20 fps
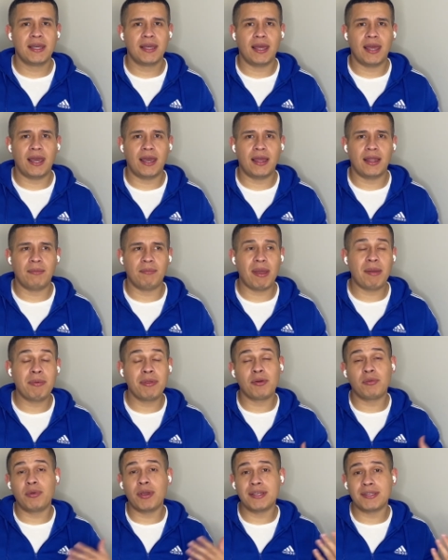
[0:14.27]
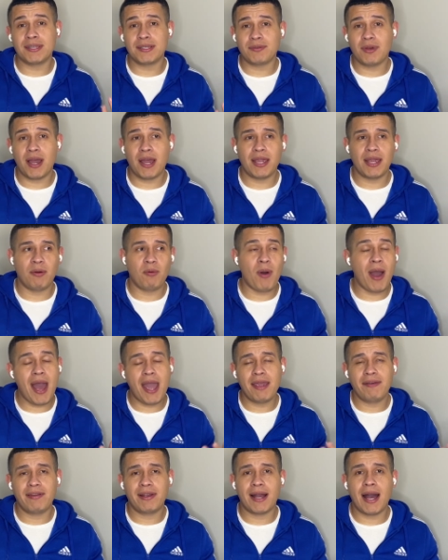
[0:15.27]
and maybe the reasons why, why I
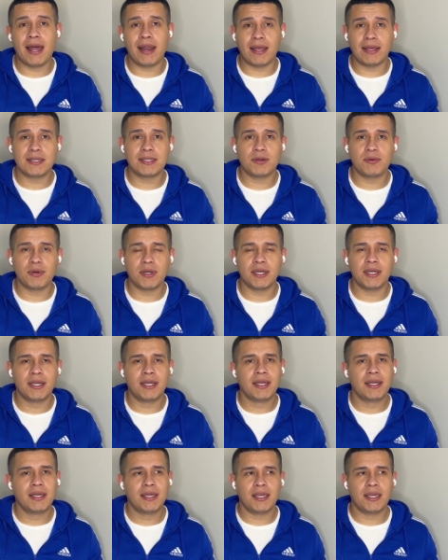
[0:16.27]
even got into it,